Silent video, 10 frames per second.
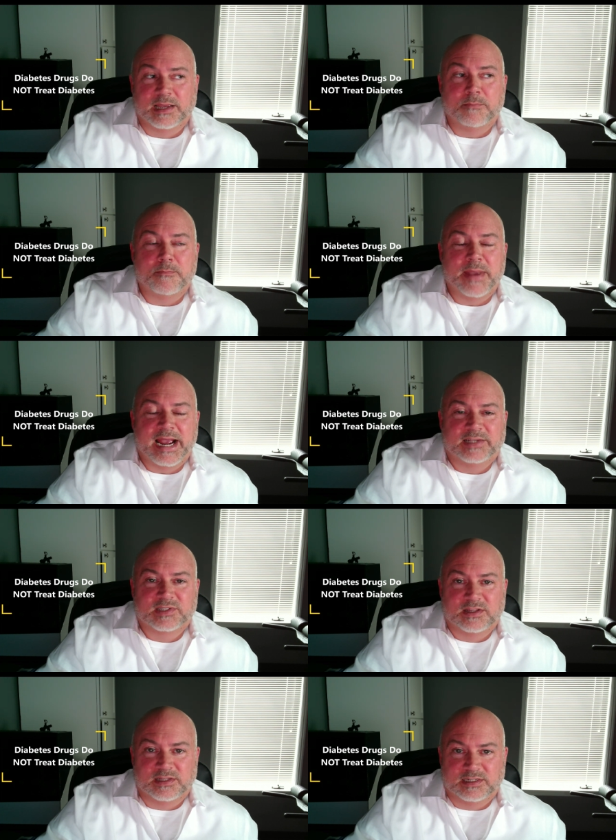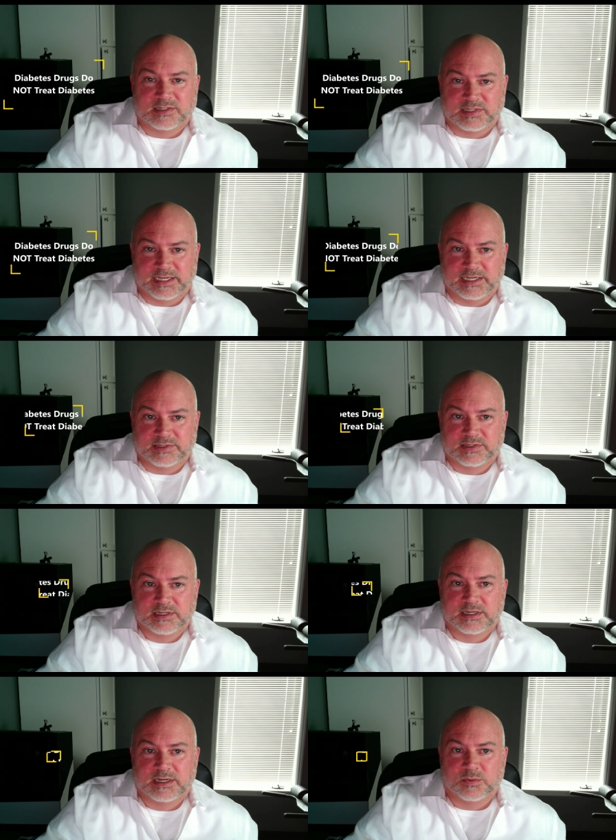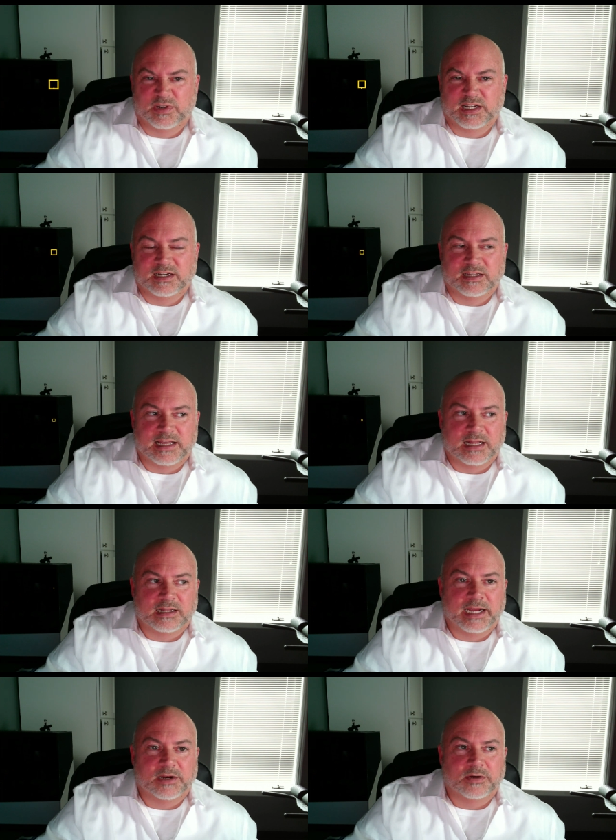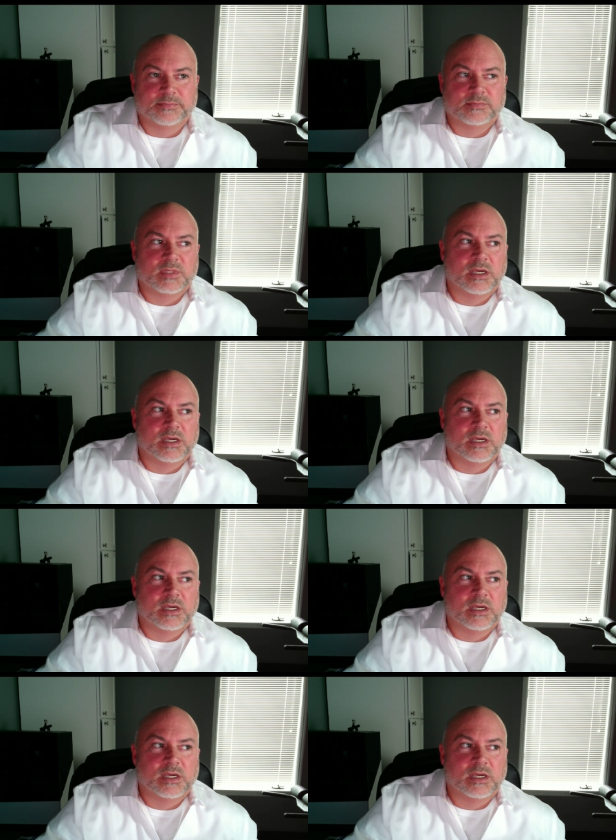They mask the disease. We'll get into that later.